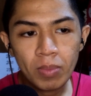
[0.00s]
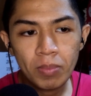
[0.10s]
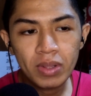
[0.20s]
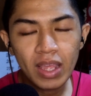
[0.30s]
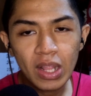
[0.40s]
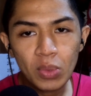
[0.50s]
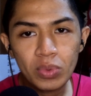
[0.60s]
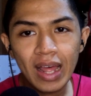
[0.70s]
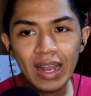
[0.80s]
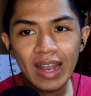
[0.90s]
but it
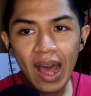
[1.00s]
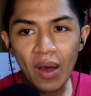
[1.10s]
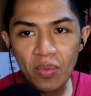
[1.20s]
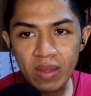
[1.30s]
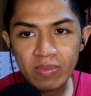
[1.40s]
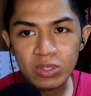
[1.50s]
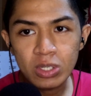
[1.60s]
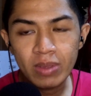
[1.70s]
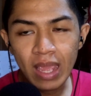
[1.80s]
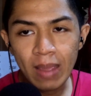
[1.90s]
would allow them
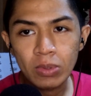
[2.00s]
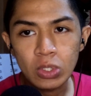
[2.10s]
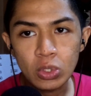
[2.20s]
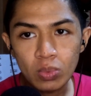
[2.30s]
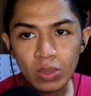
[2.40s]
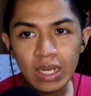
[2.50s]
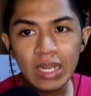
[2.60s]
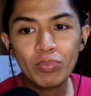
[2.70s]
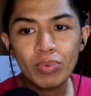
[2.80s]
to be able to really